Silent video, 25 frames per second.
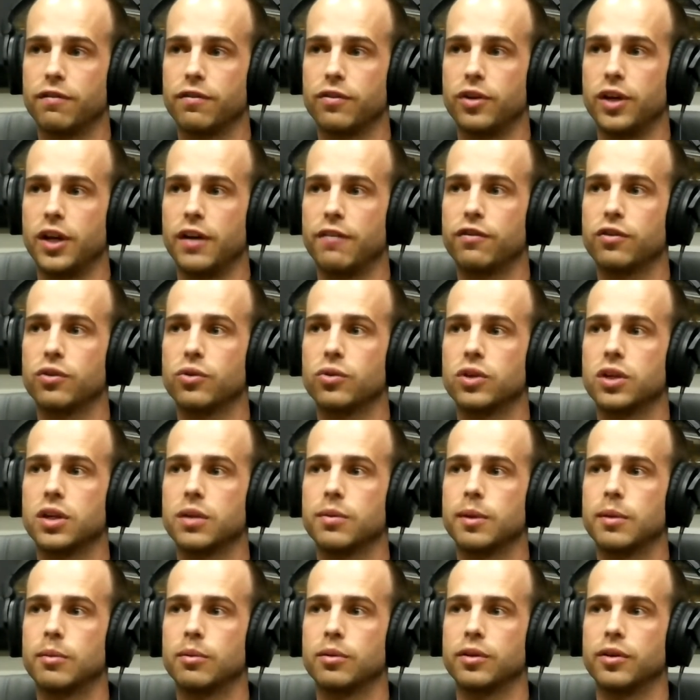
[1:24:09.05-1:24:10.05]
They're never going to
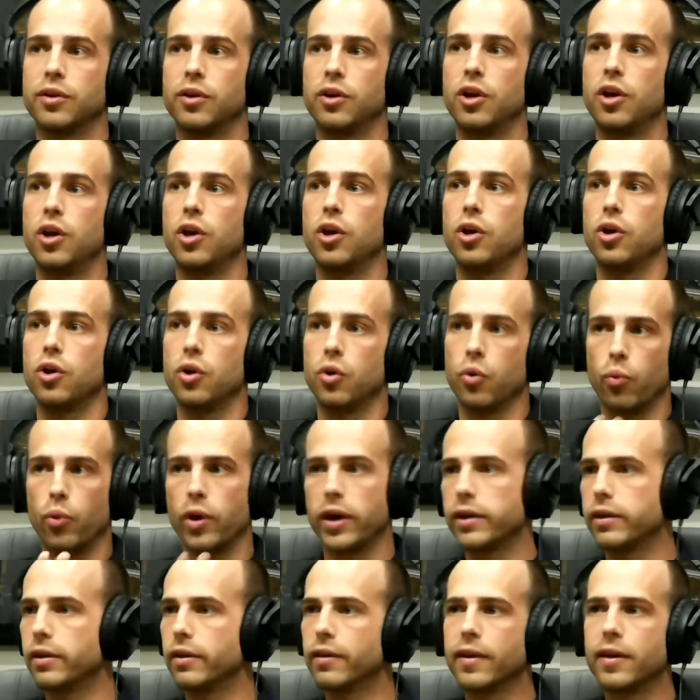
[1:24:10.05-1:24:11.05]
be able to
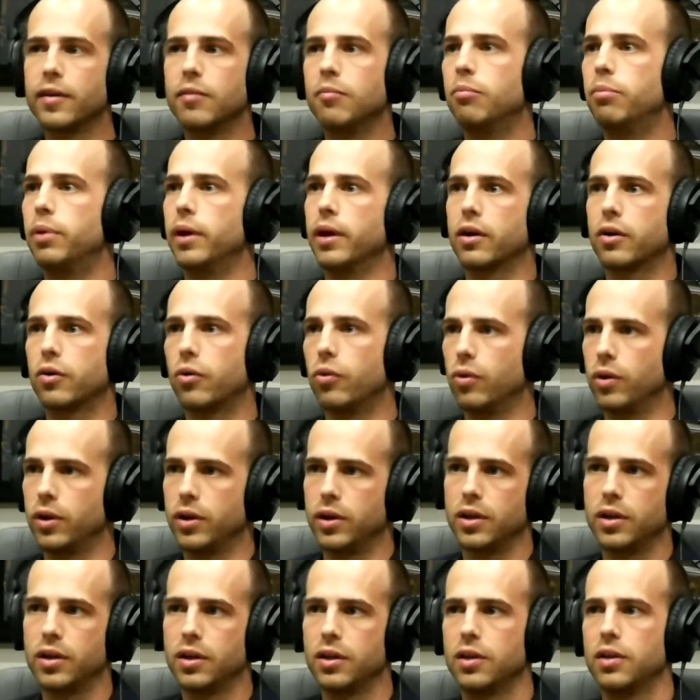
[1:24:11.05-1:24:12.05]
regulate
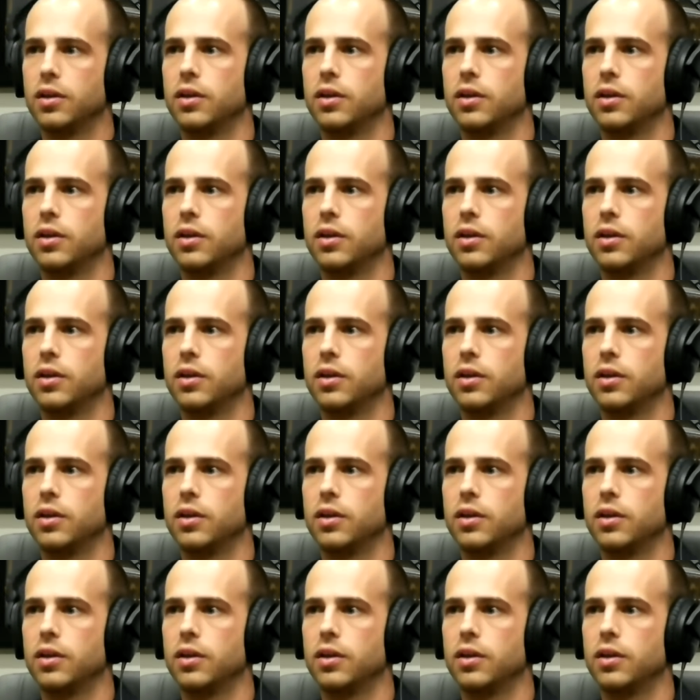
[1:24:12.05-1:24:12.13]
Bitcoin.